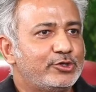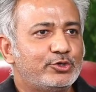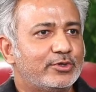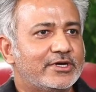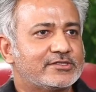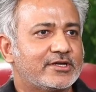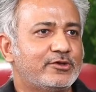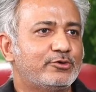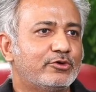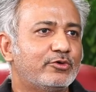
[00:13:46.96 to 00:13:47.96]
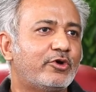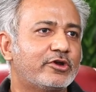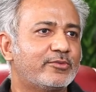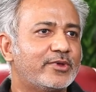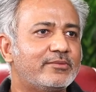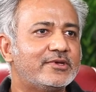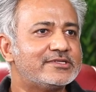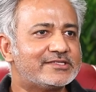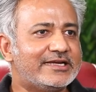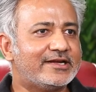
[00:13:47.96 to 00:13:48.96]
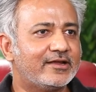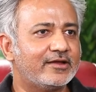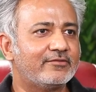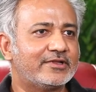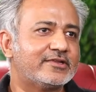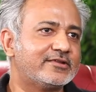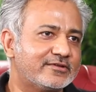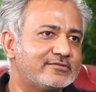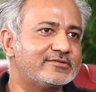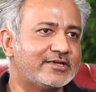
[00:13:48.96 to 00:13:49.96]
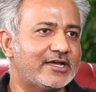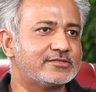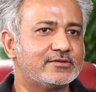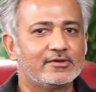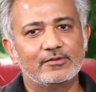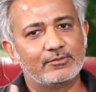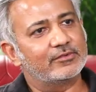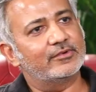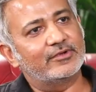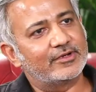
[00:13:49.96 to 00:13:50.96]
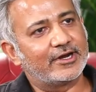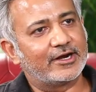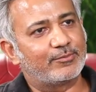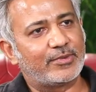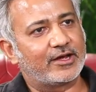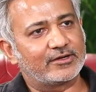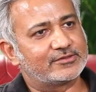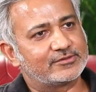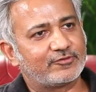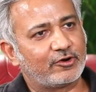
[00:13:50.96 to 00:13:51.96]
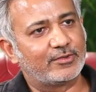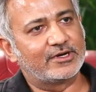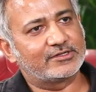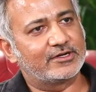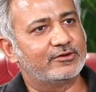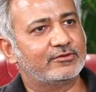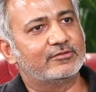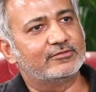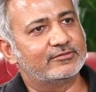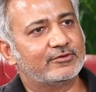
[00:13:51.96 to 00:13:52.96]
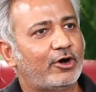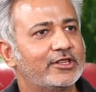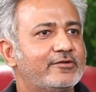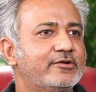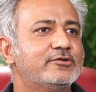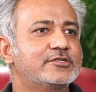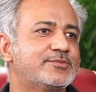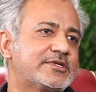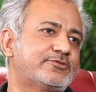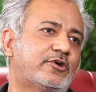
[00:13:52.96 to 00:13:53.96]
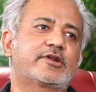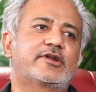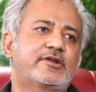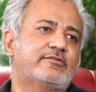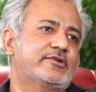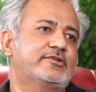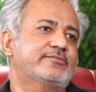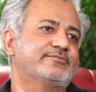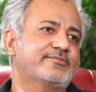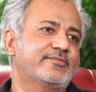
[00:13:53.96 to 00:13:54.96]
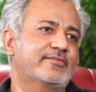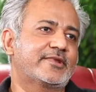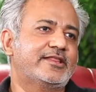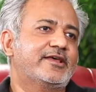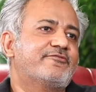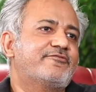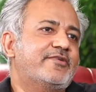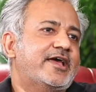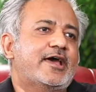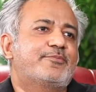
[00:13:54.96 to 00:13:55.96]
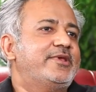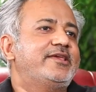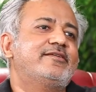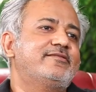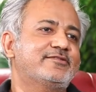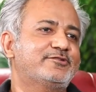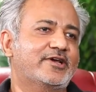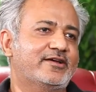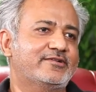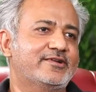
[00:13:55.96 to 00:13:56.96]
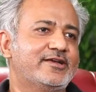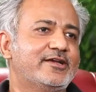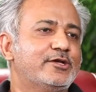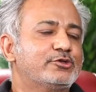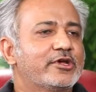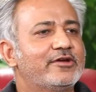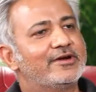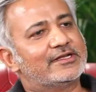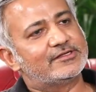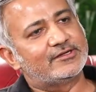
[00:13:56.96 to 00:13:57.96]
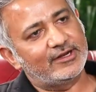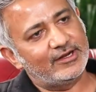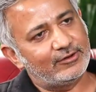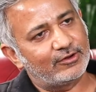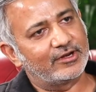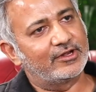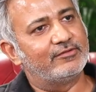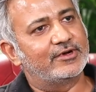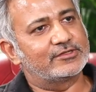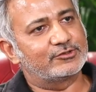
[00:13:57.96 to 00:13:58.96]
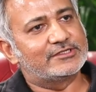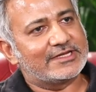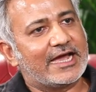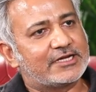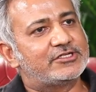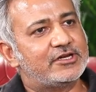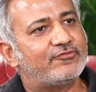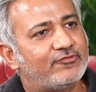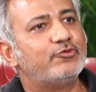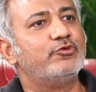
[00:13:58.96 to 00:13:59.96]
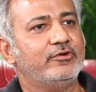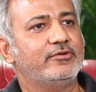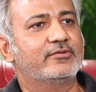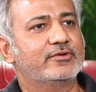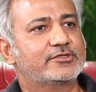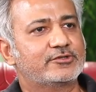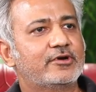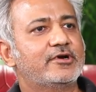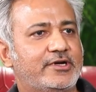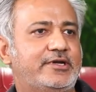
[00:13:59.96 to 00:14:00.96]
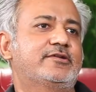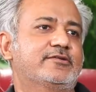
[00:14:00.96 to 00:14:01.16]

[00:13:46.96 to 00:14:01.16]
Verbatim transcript: to US and you don't know what your baby is eating, whether the guys get a pack from us and all they have to do is mix water and give it to them. Wonderful. And they are happy to have it. So you give it as a treat, you can give it as, so it's actually food, it's not a treat.